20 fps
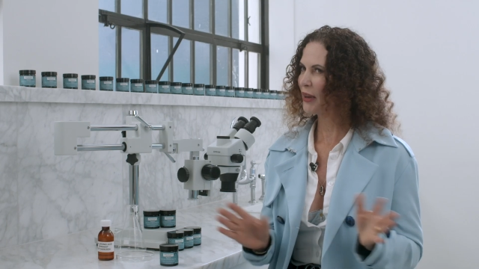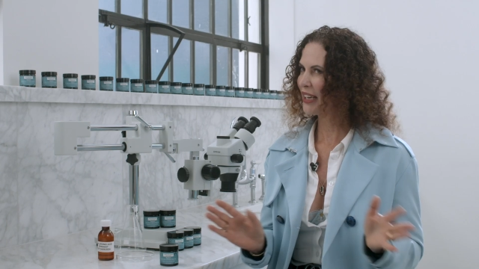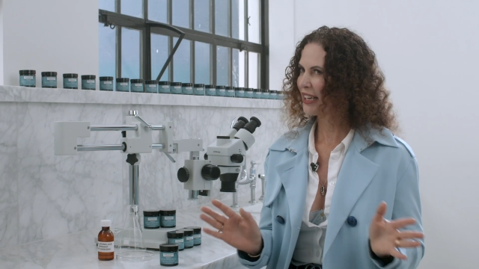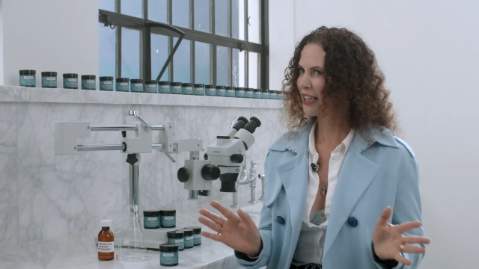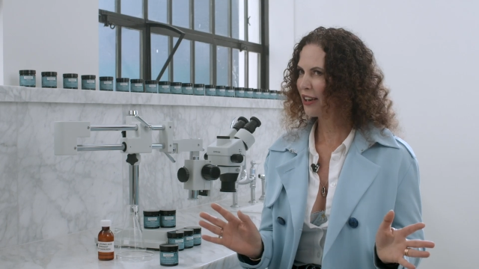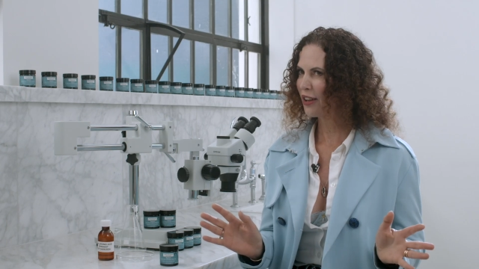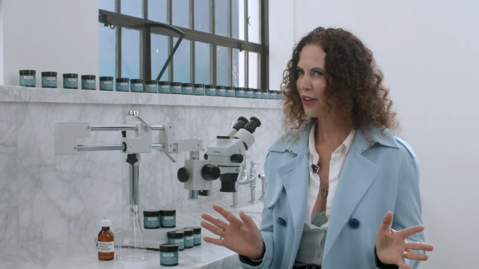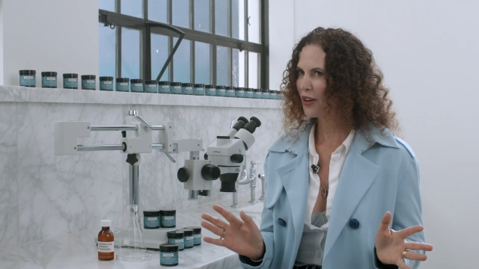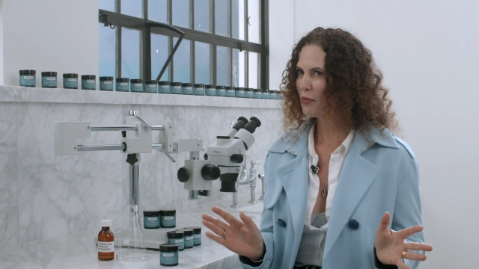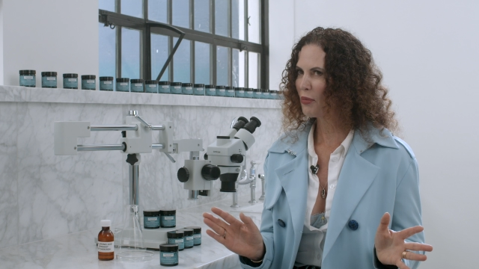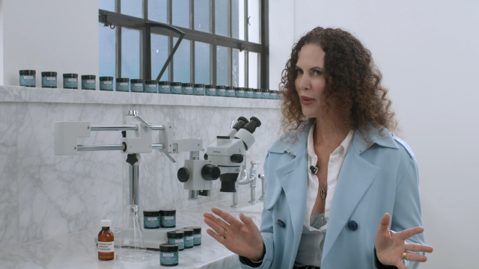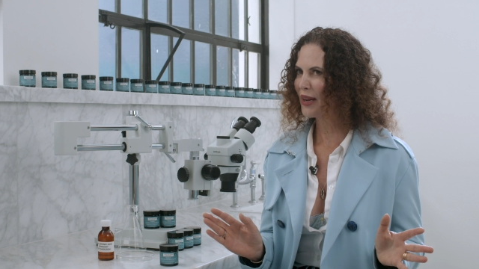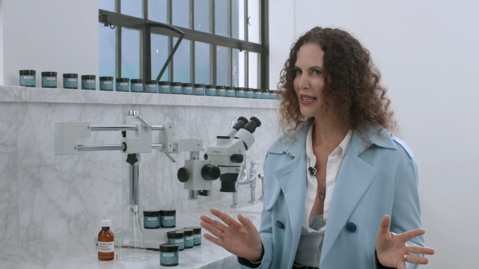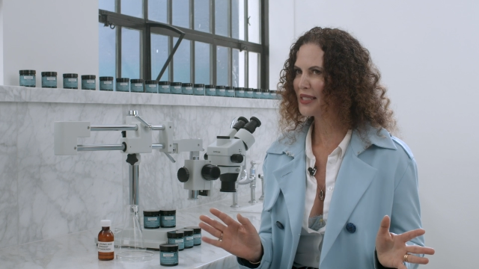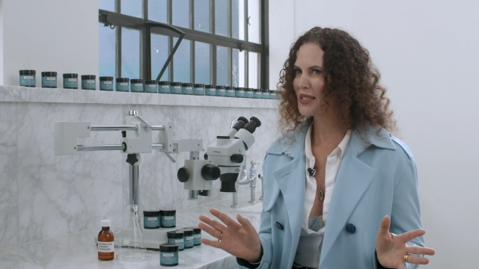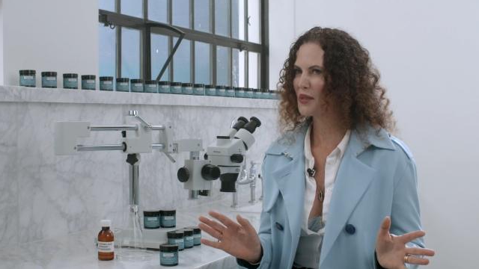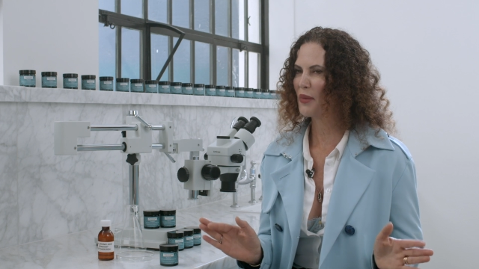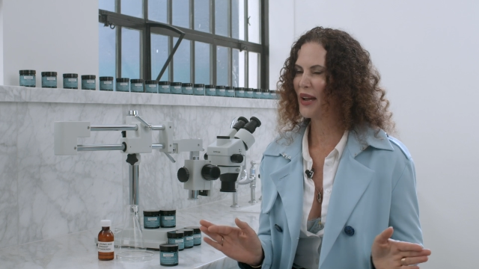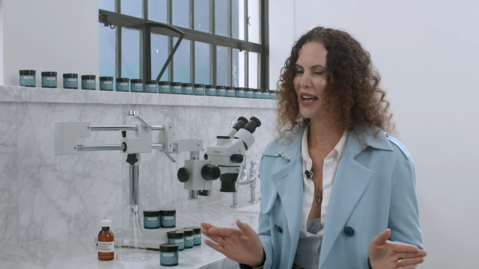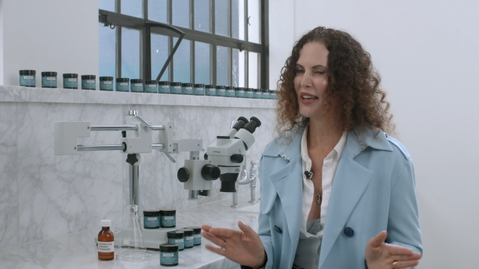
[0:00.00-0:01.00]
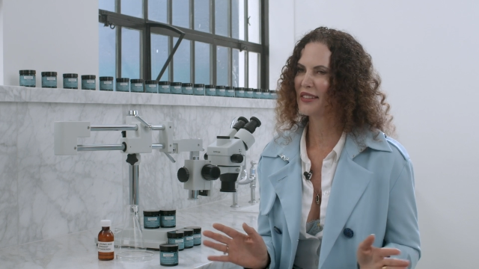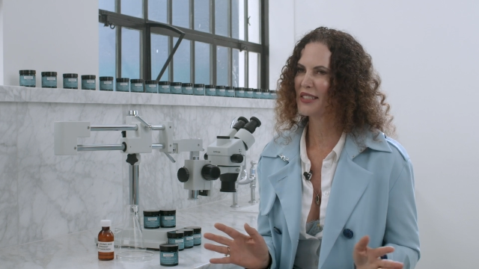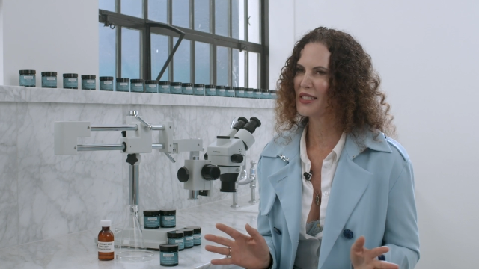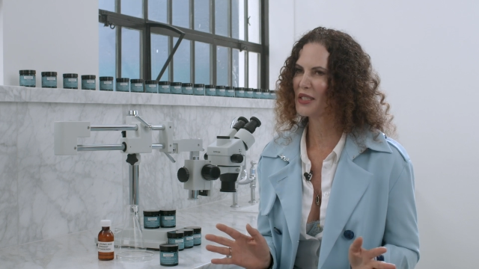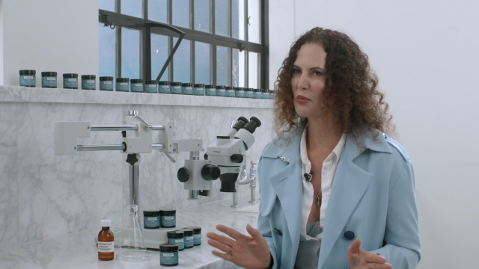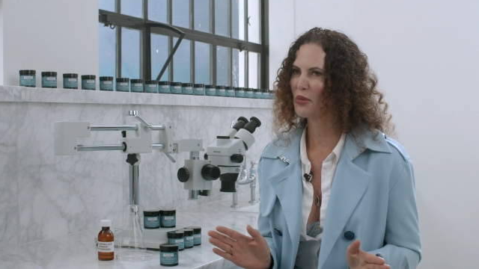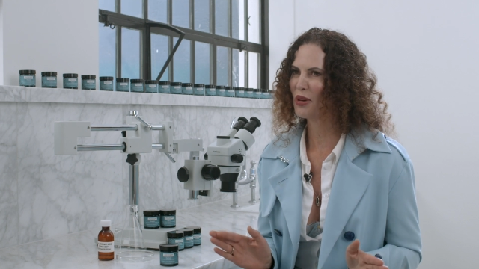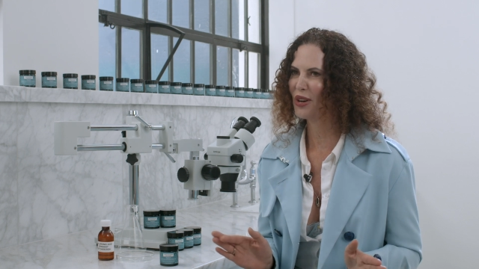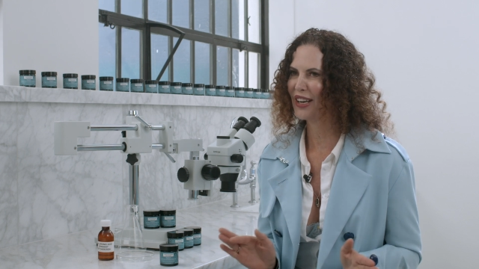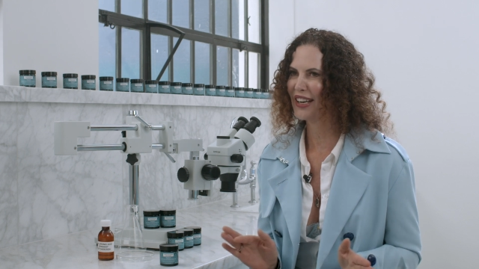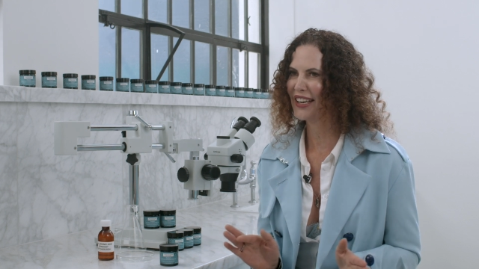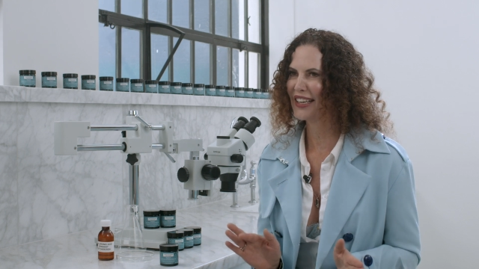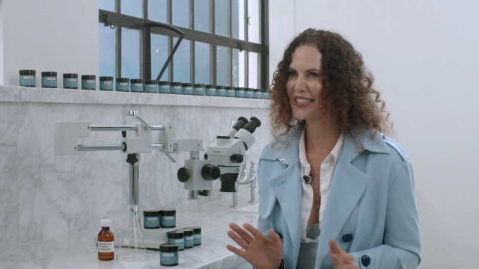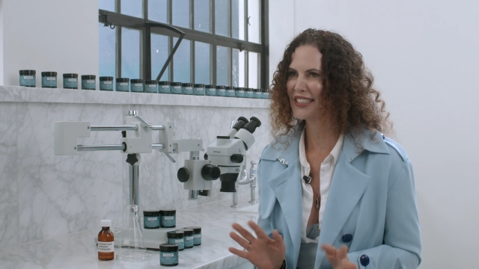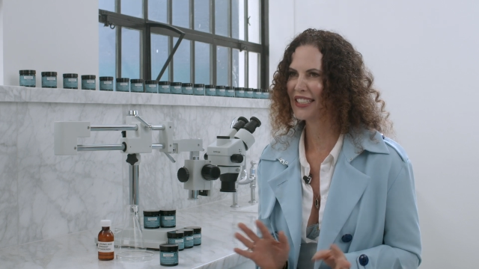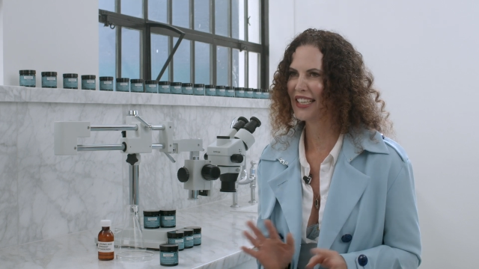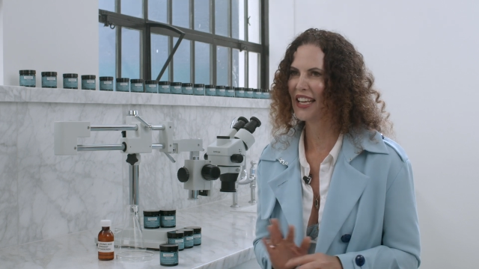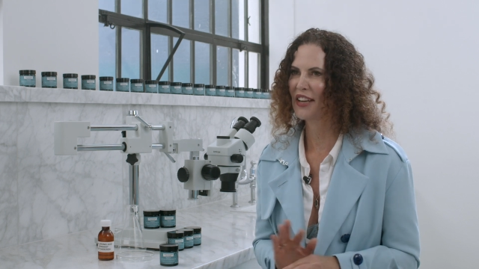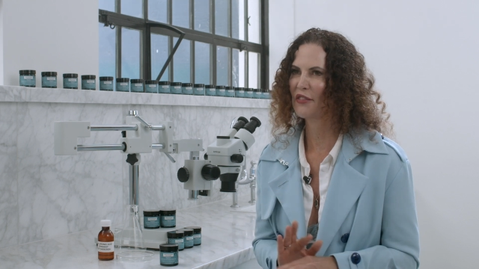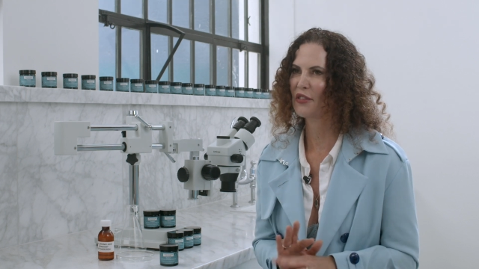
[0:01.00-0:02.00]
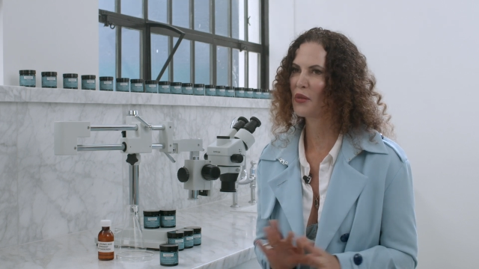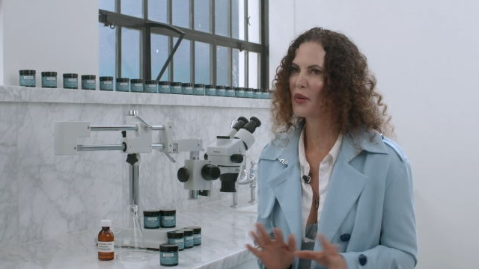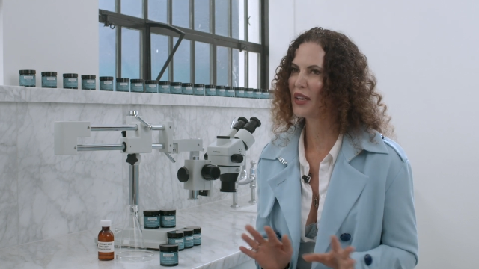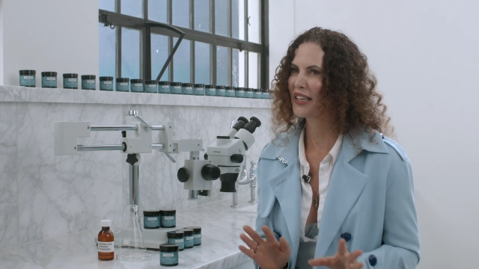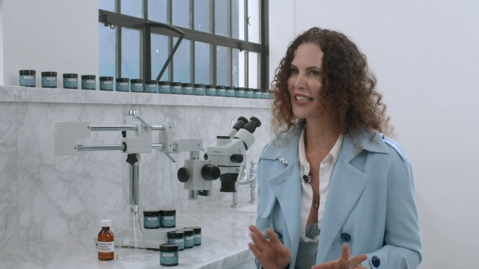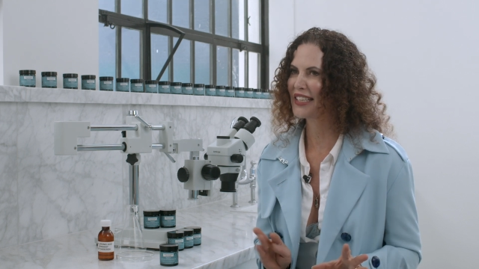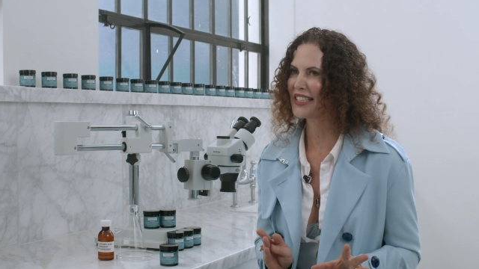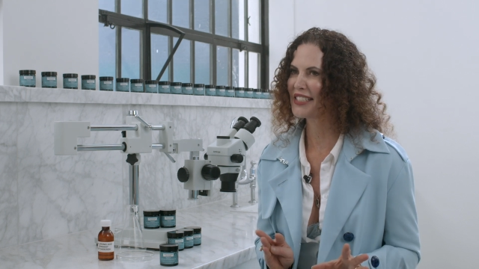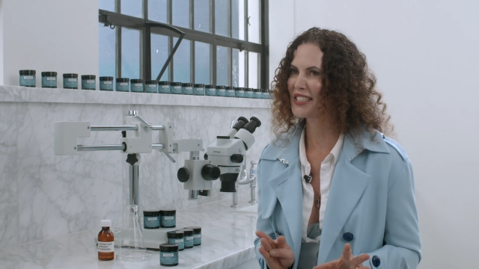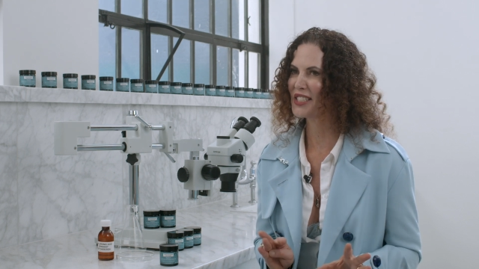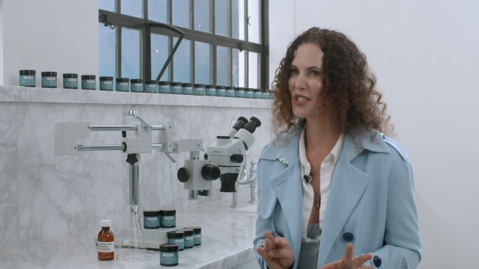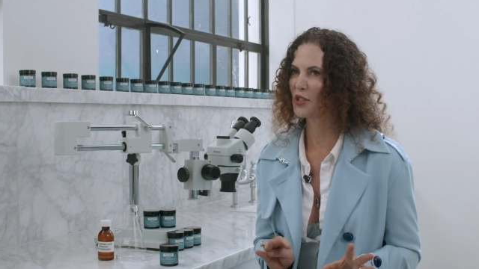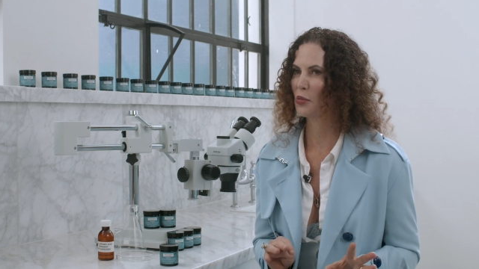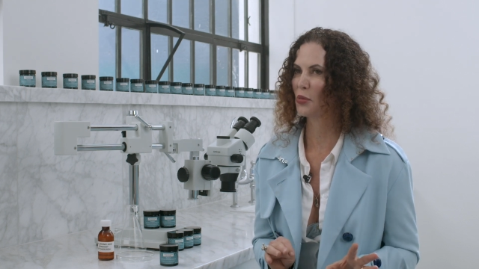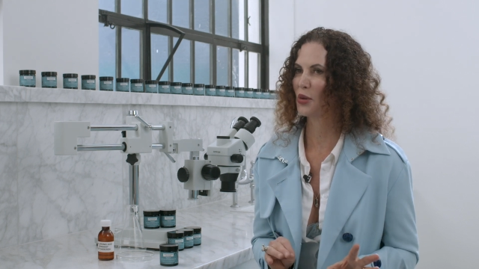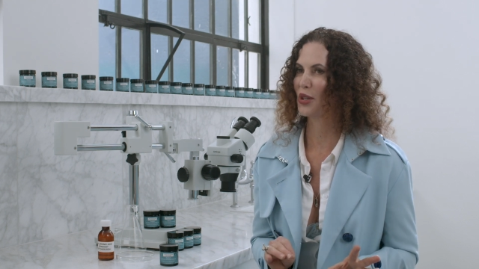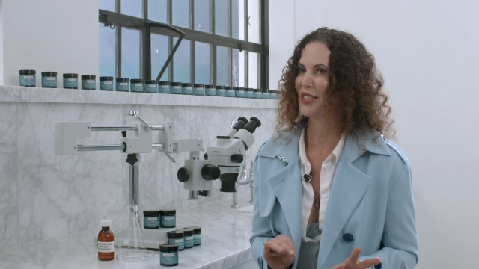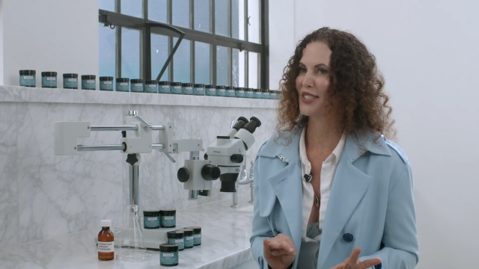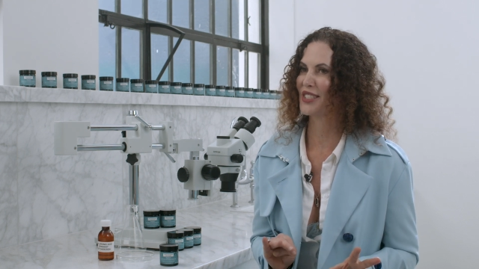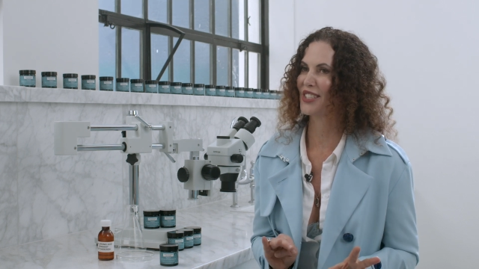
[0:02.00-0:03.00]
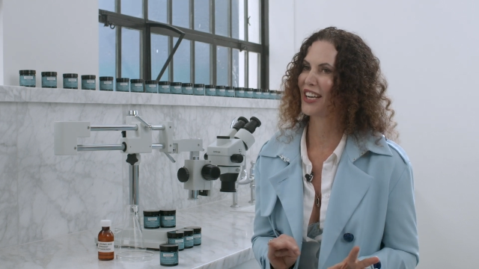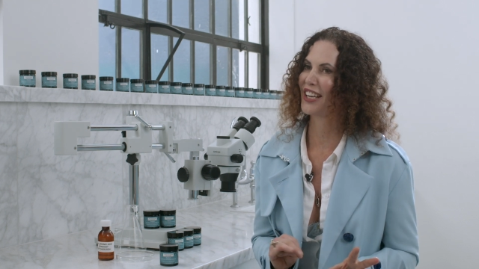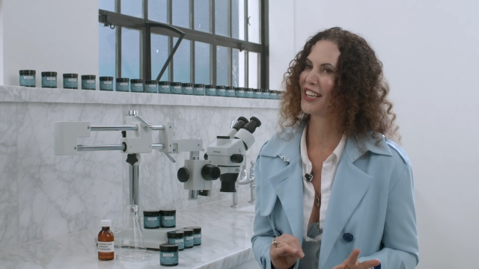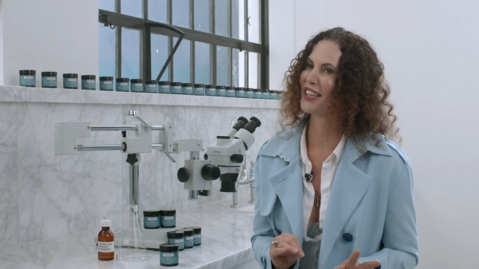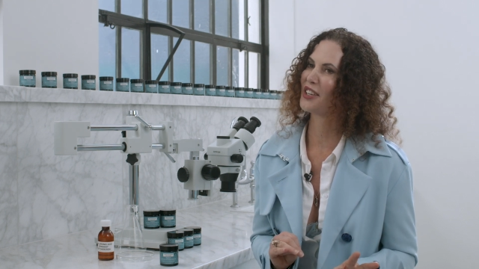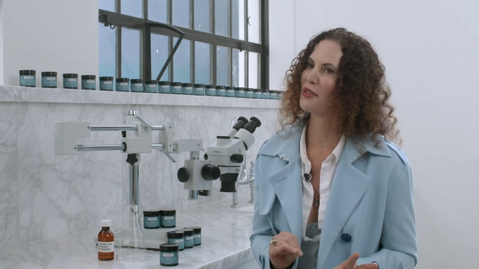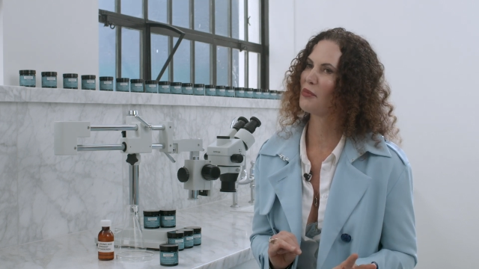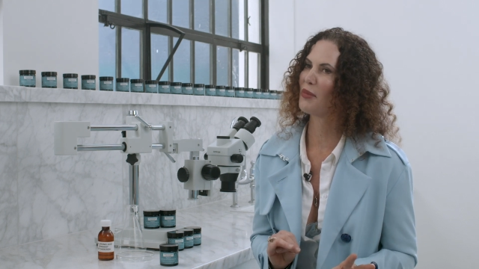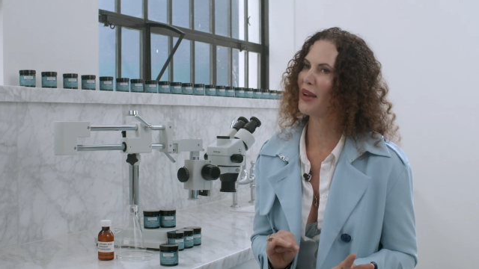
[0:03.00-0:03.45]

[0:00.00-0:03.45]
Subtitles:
been a lot of buzz about this product. Everyone here is super excited